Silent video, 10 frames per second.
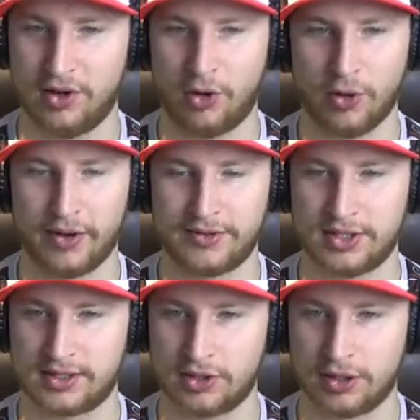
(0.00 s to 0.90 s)
or if
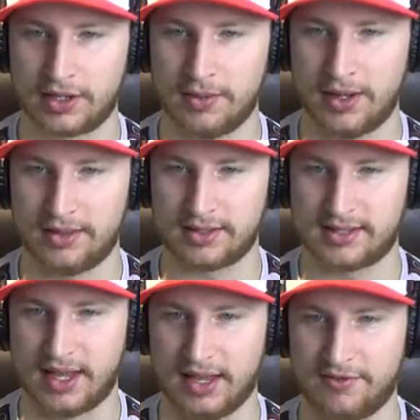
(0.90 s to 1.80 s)
Shesterkin made the
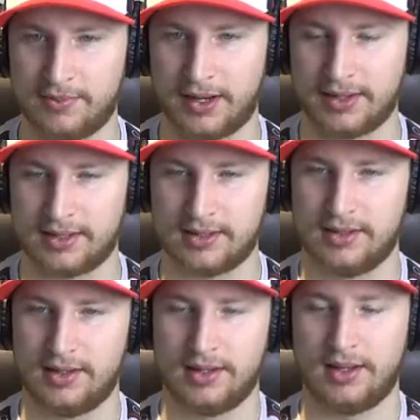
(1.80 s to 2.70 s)
save, but
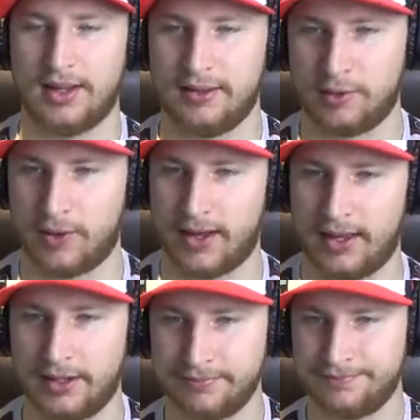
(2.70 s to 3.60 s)
either way,